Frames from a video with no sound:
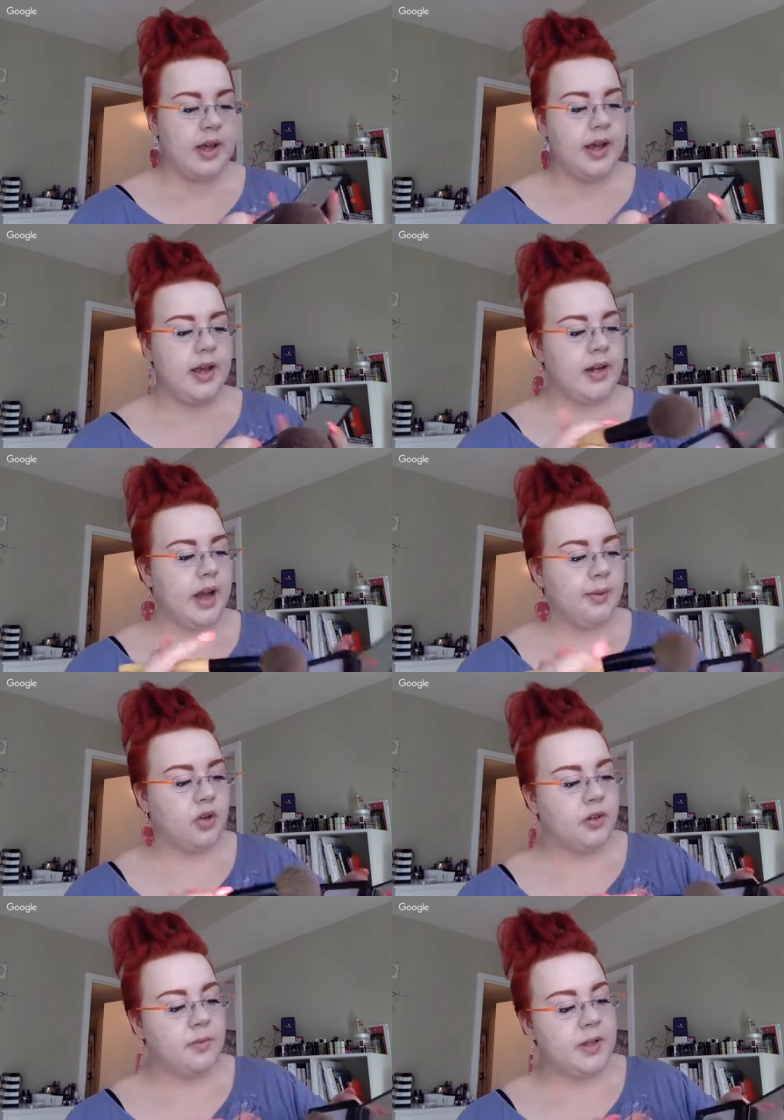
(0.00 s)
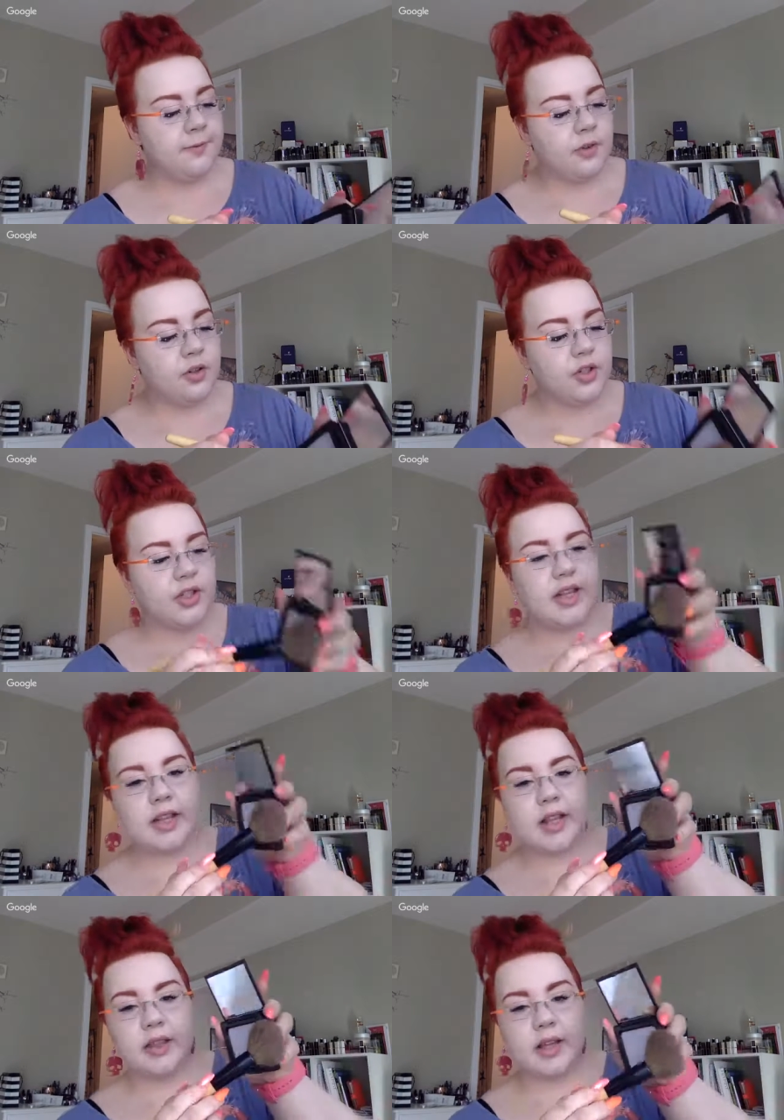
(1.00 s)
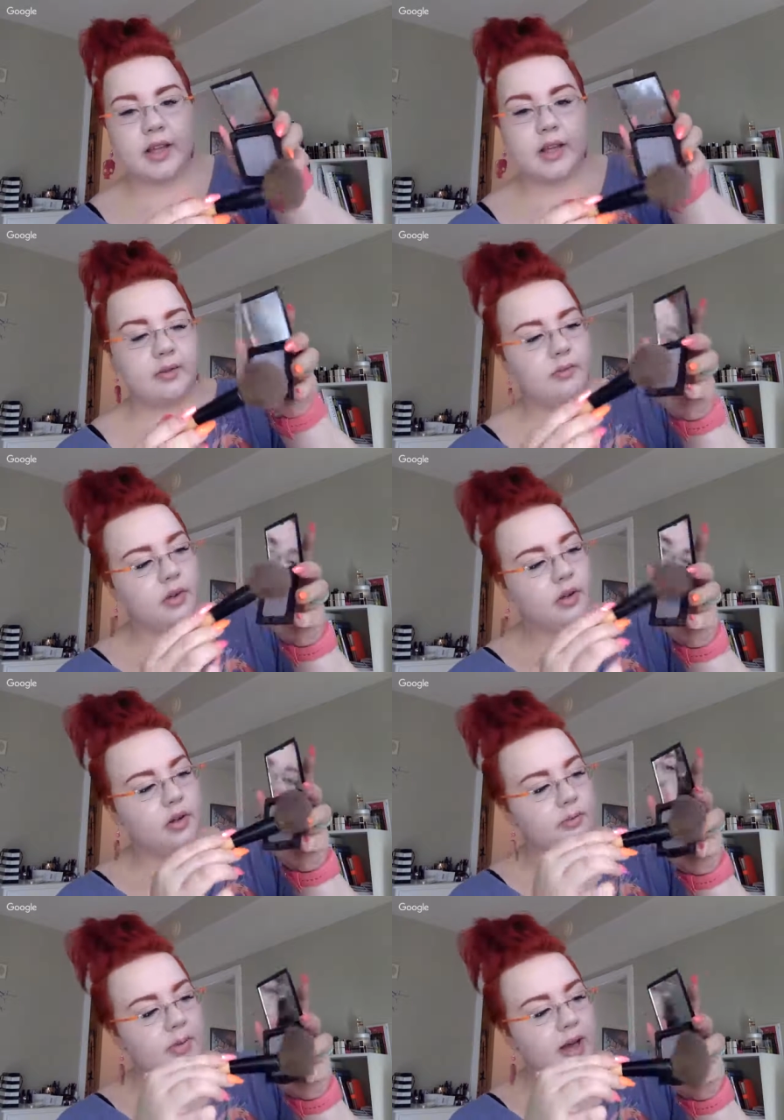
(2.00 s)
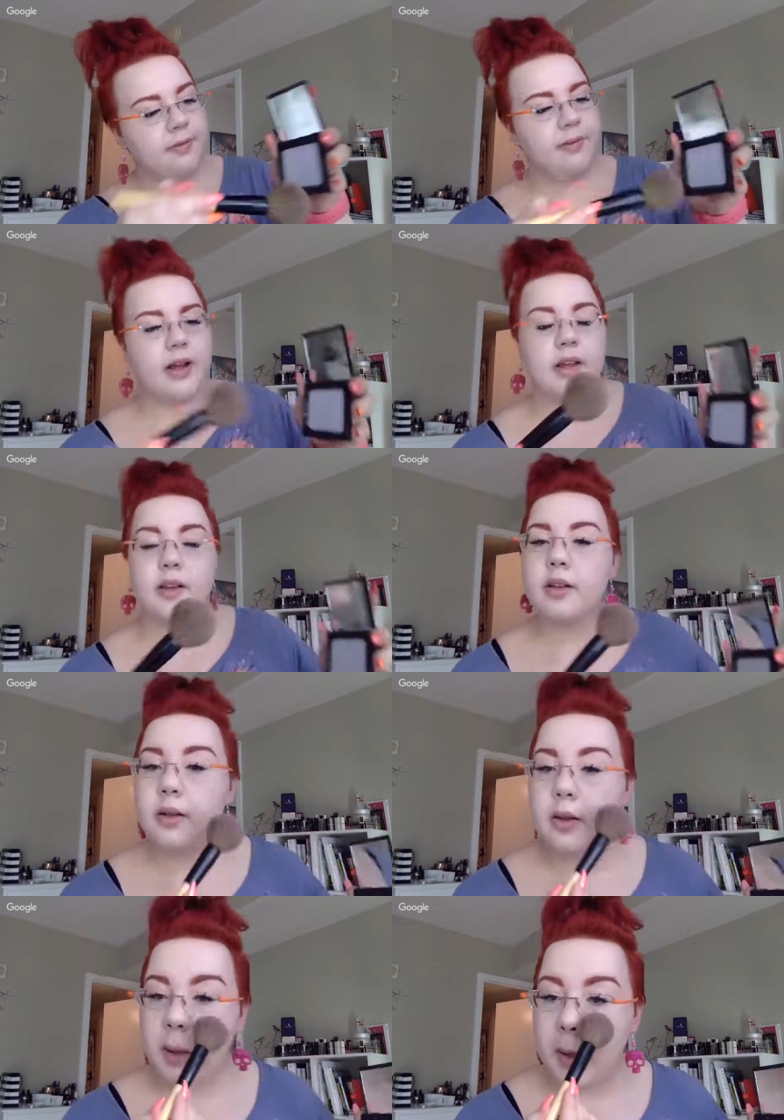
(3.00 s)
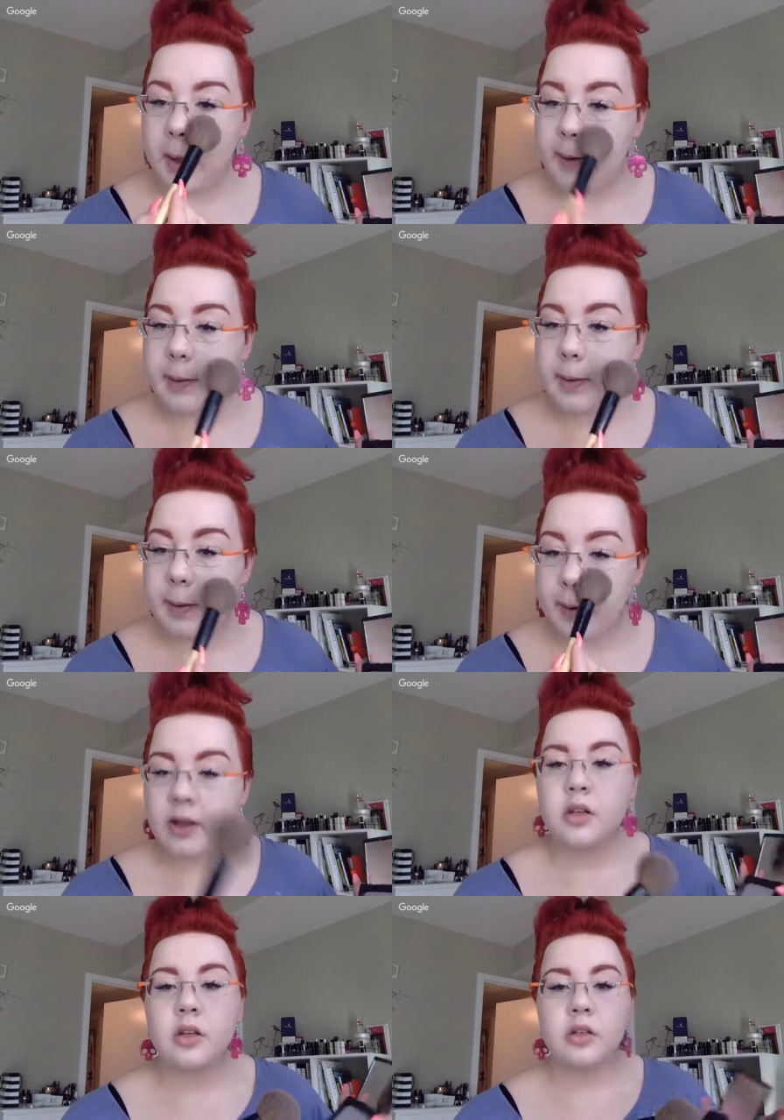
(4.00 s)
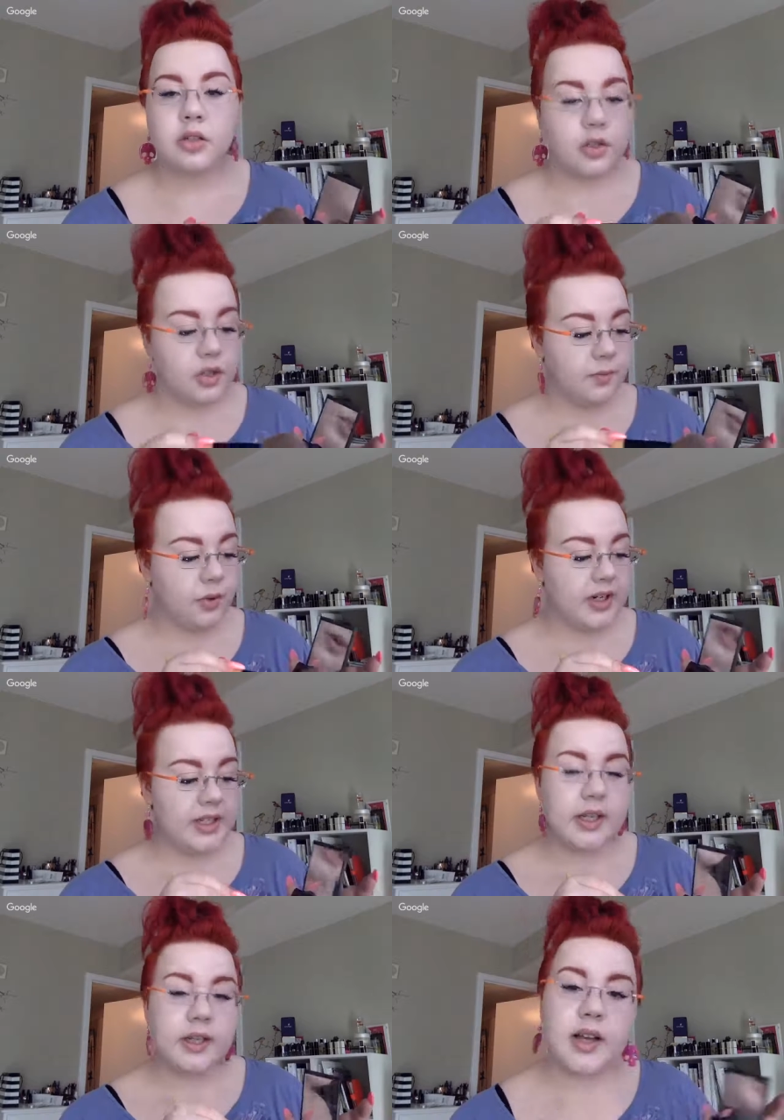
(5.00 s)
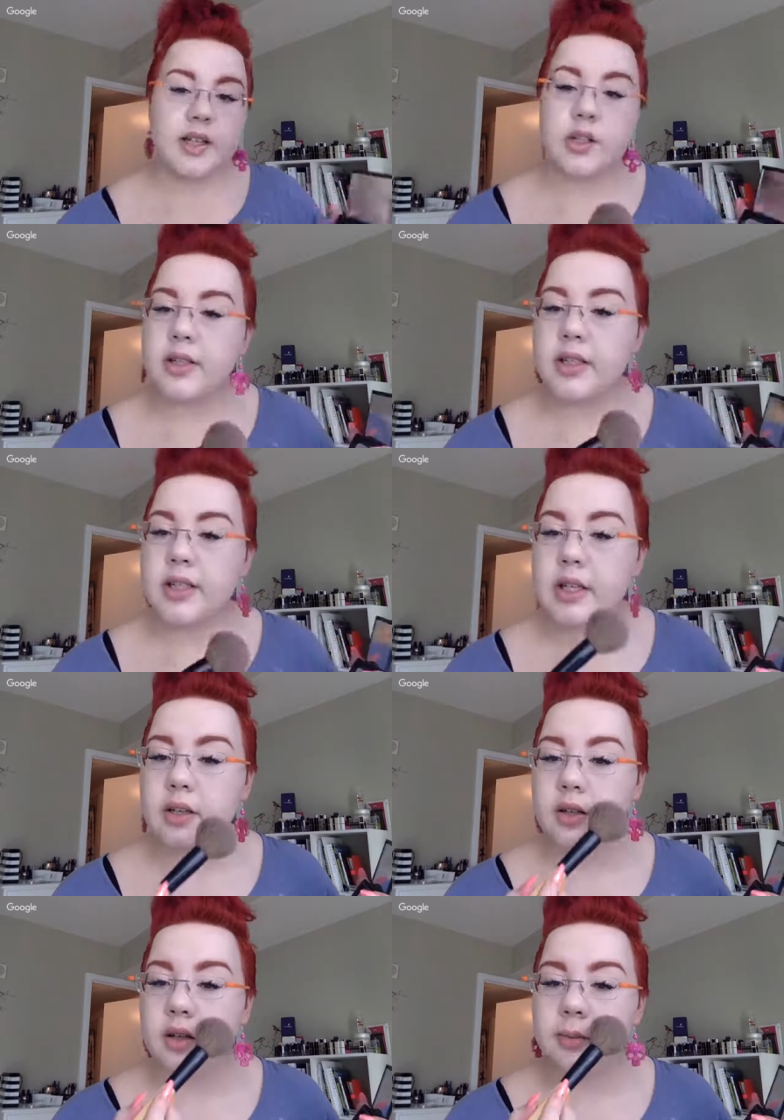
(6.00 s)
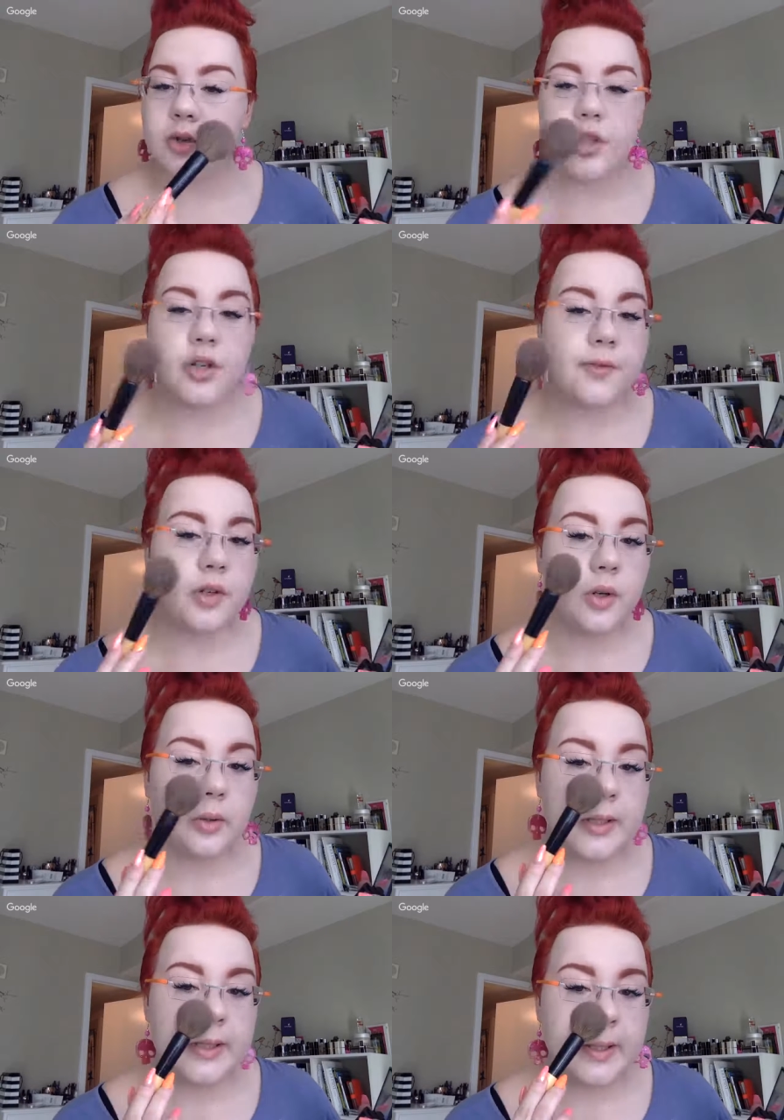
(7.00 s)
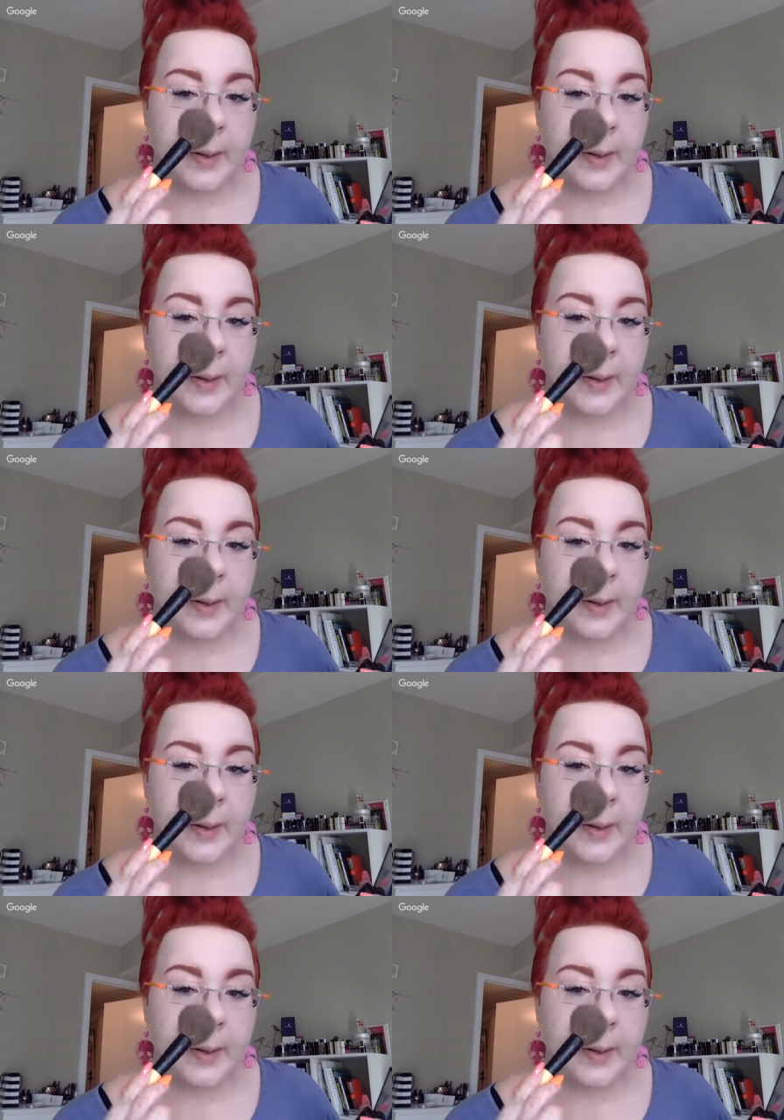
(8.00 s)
and I'm gonna be first taking the mattifying and just pressing it. As you can see, I'm not sure if you notice,